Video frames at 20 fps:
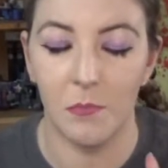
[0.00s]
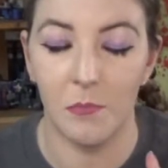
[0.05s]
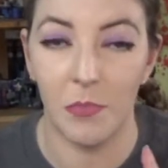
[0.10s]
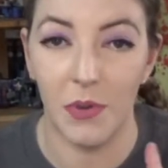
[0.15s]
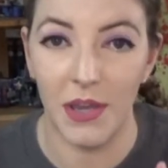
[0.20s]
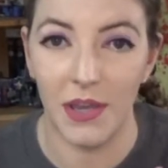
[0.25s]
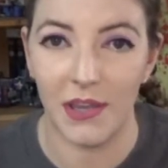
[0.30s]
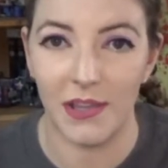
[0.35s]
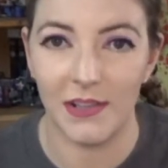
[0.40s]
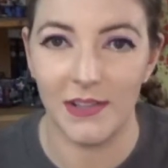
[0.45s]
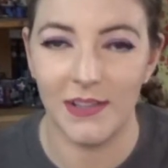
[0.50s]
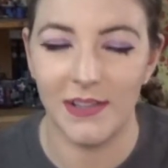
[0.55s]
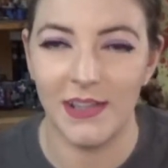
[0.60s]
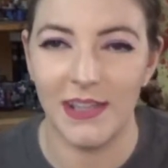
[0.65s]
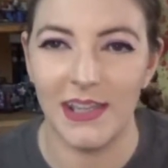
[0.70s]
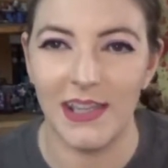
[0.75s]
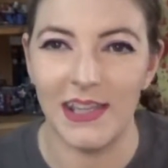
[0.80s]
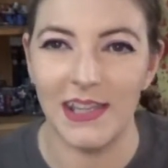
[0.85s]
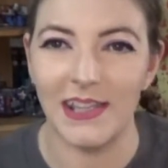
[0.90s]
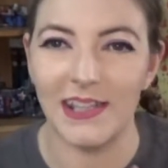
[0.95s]
But
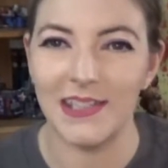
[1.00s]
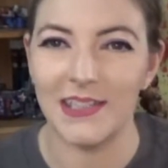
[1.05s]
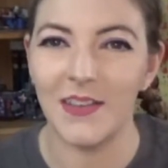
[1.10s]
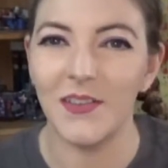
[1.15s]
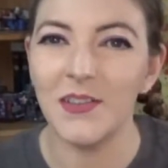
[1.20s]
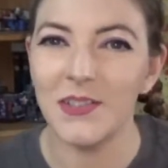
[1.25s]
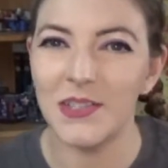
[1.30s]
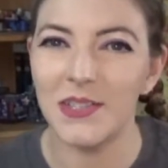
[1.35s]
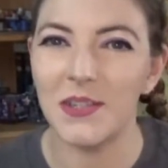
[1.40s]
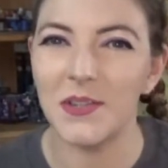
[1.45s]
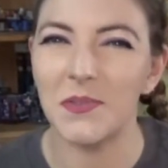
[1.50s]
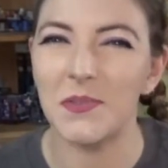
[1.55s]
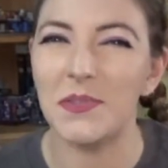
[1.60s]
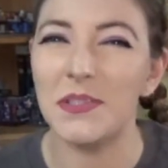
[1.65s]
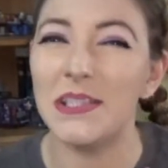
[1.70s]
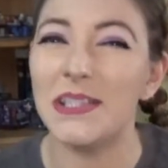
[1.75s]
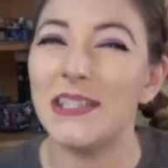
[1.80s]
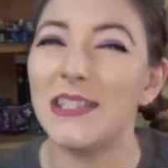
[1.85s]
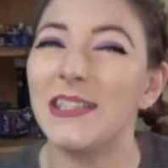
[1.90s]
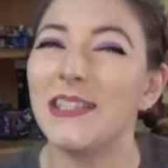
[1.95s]
it is also
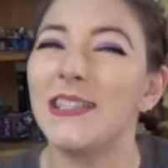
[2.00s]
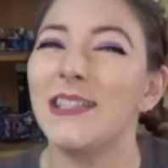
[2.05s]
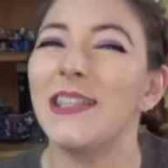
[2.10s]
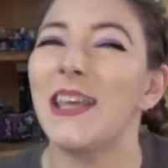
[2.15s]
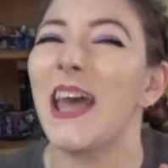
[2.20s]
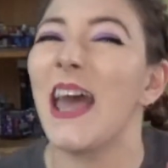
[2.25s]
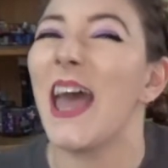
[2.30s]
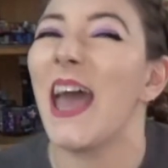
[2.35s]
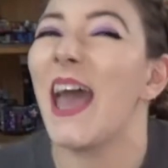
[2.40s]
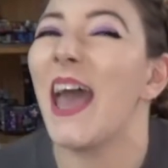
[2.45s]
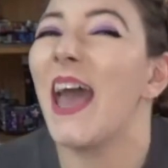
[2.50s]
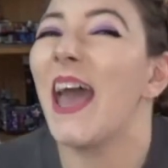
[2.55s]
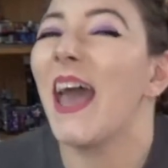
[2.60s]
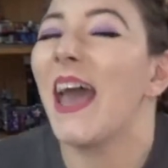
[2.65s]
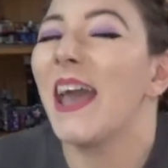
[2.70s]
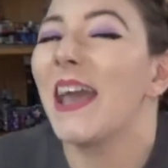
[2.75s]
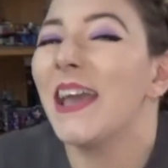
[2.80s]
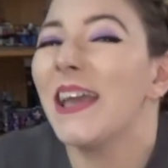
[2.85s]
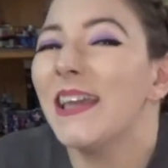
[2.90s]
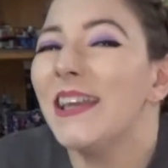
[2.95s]

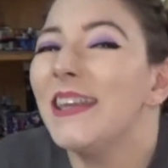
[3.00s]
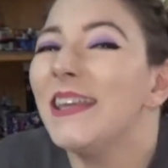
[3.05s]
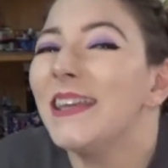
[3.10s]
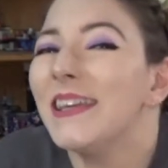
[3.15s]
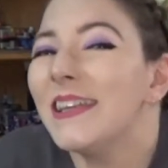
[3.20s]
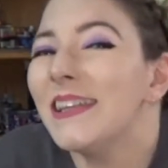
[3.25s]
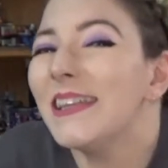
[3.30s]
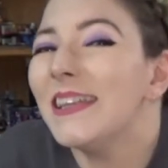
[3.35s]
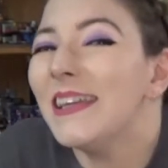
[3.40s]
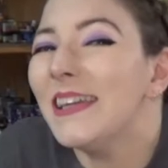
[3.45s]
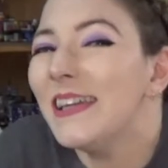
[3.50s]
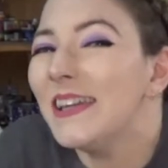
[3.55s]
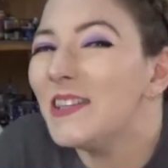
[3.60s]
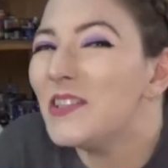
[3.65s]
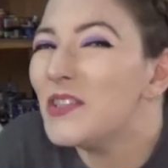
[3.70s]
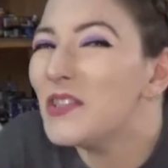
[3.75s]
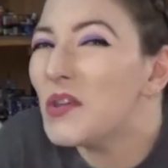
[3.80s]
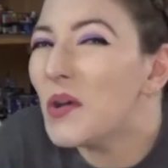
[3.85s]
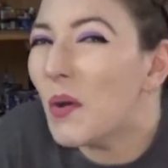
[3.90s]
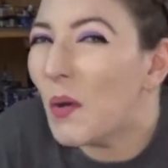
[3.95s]
technically a
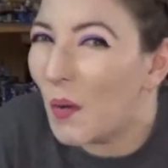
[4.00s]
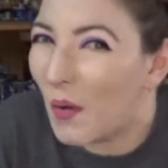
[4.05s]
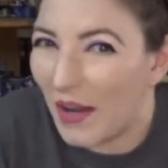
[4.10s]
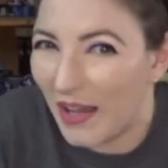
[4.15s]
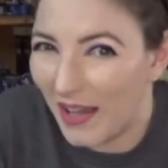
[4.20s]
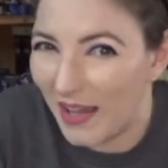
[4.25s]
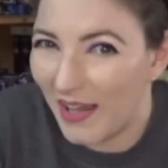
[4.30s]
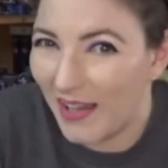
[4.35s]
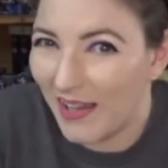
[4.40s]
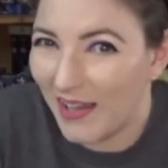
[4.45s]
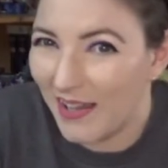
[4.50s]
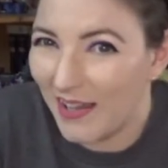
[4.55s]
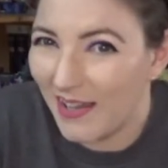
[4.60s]
toy.